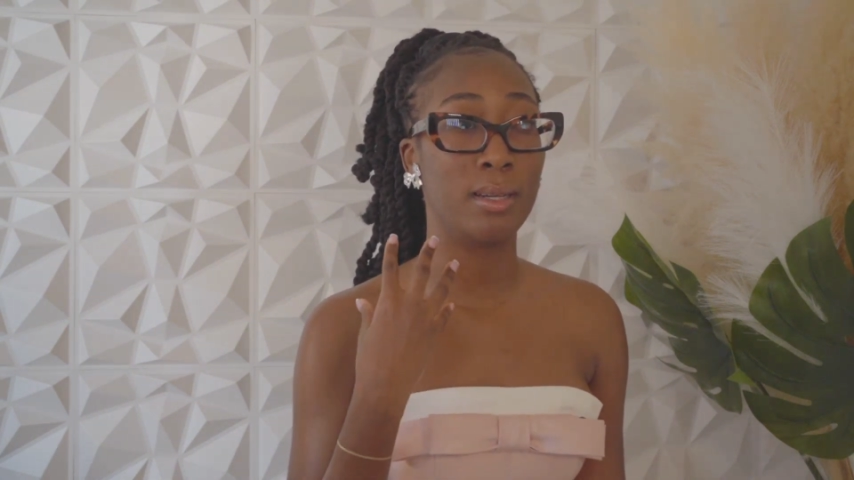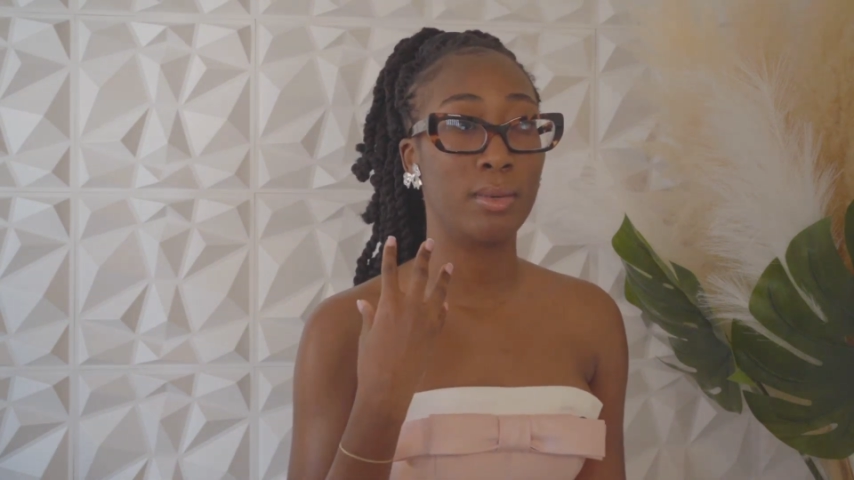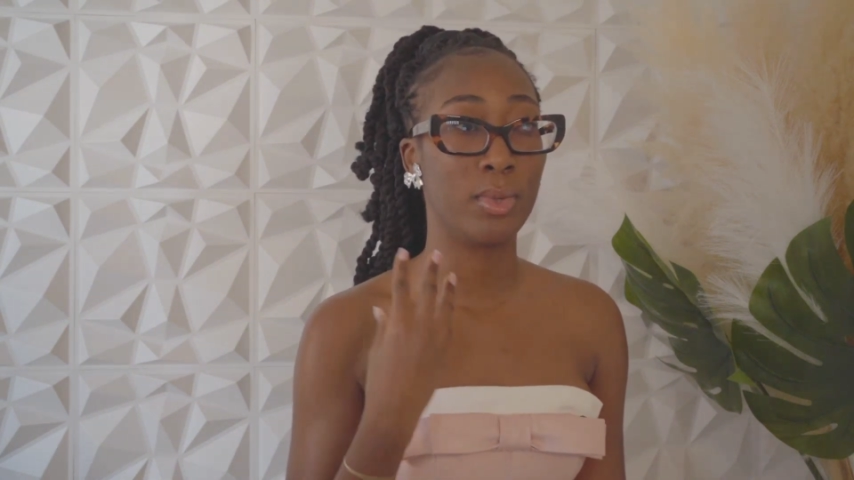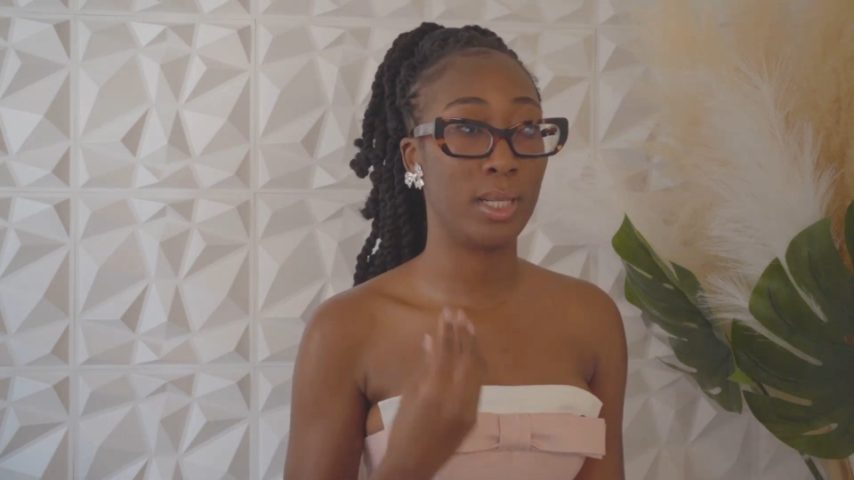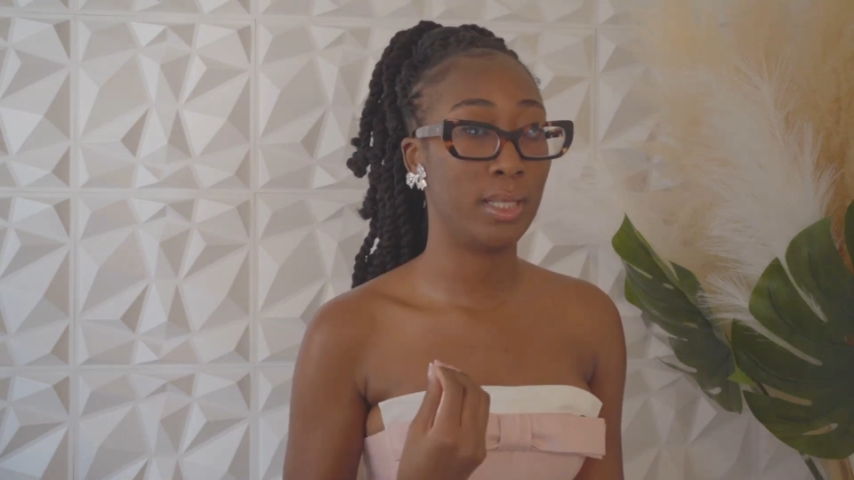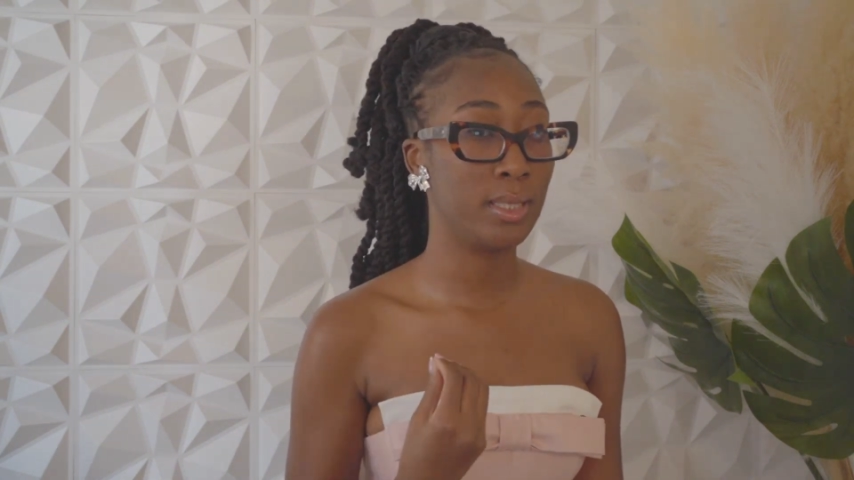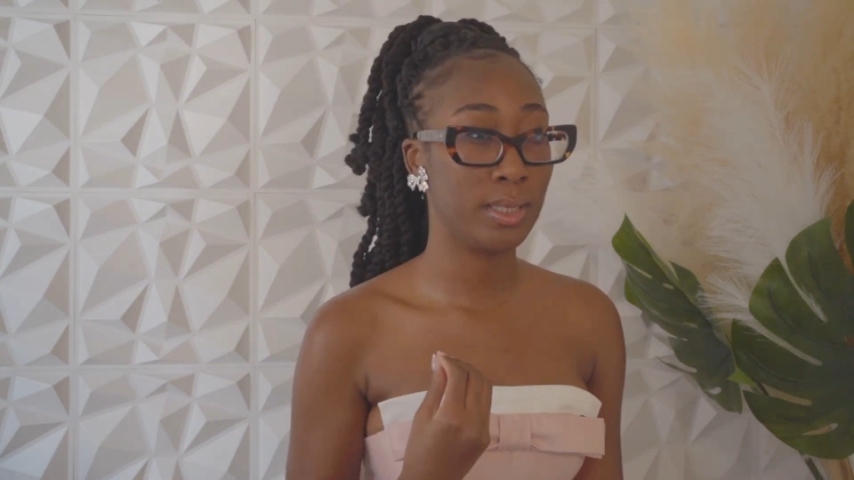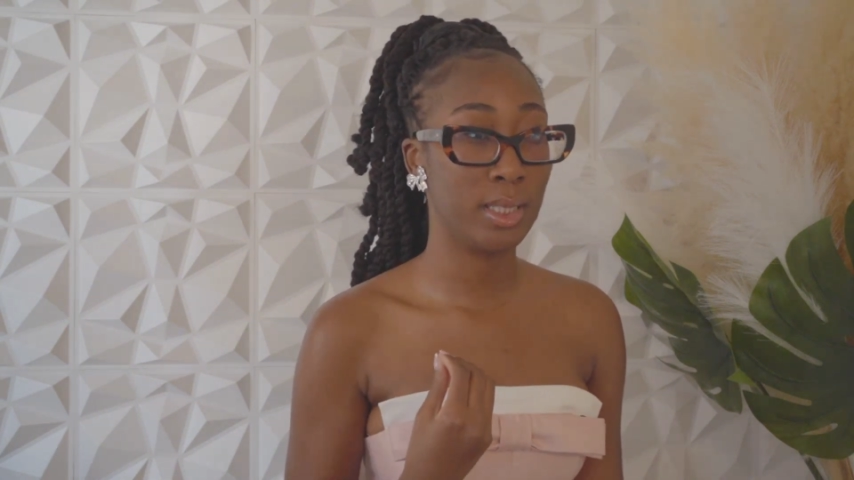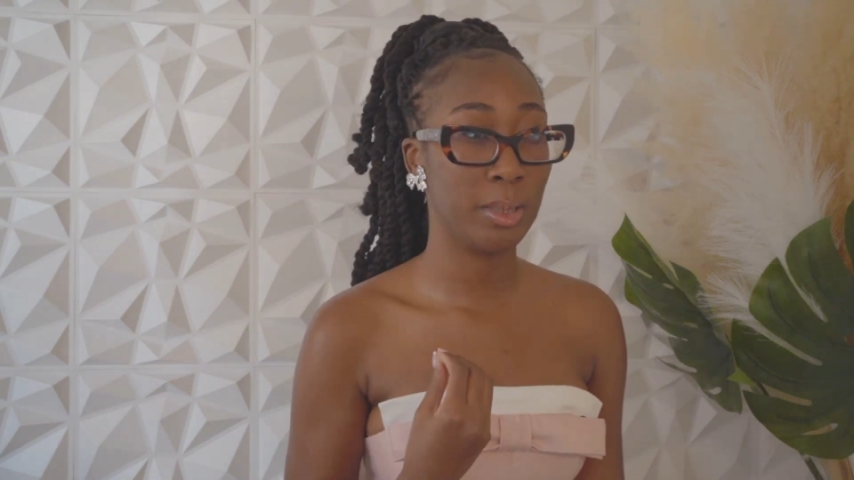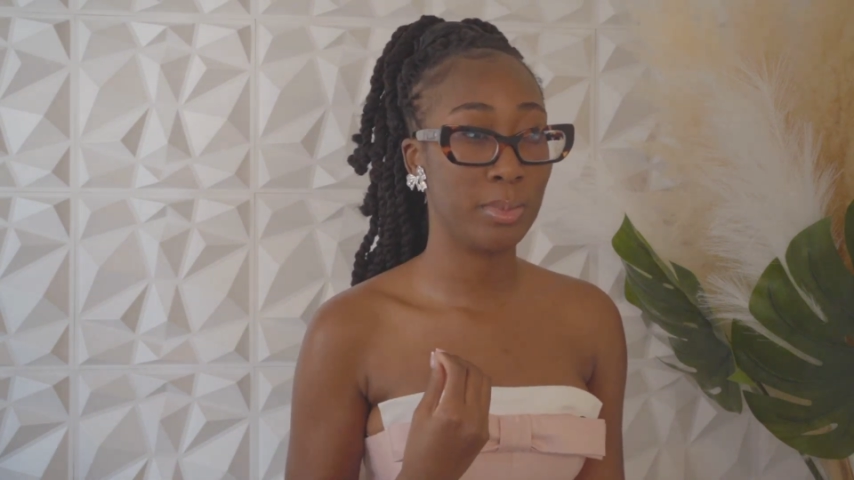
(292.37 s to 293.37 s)

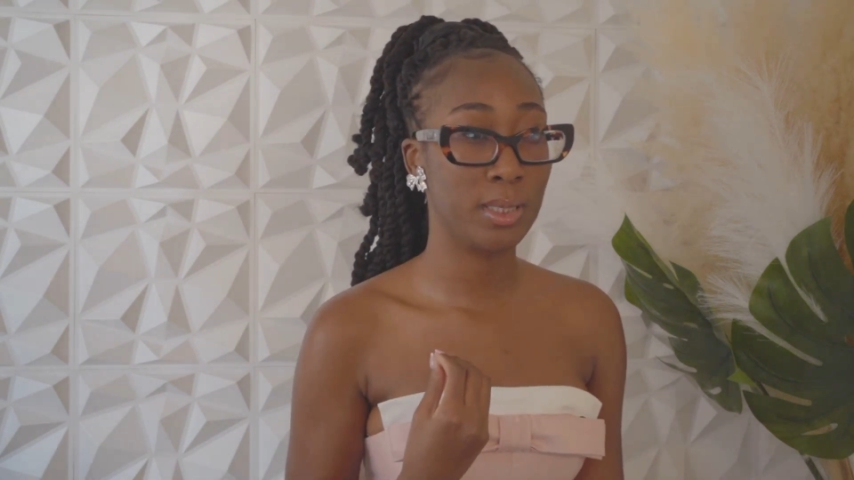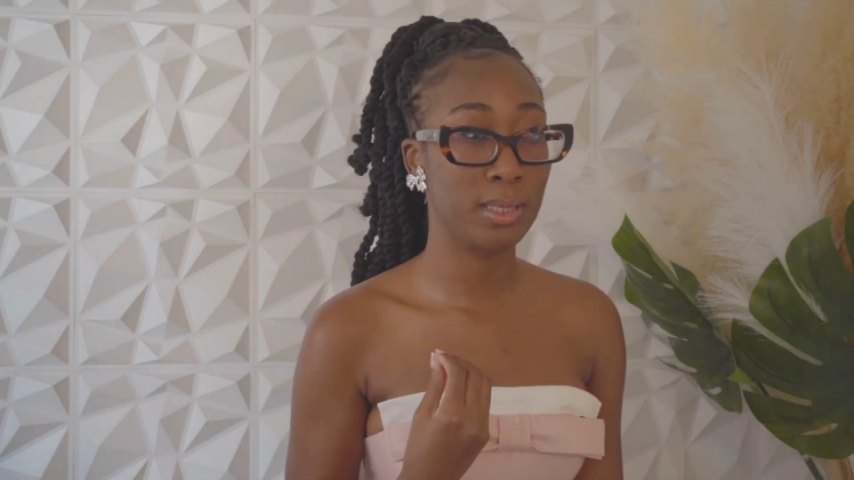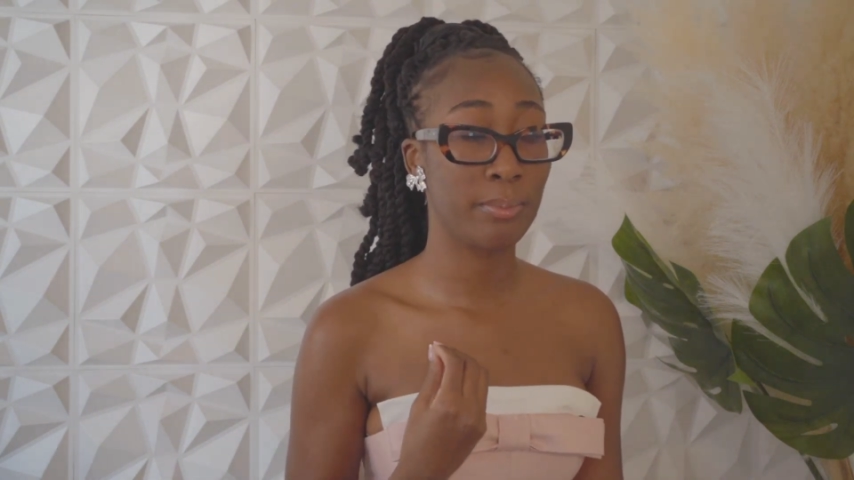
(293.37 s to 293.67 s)
relationships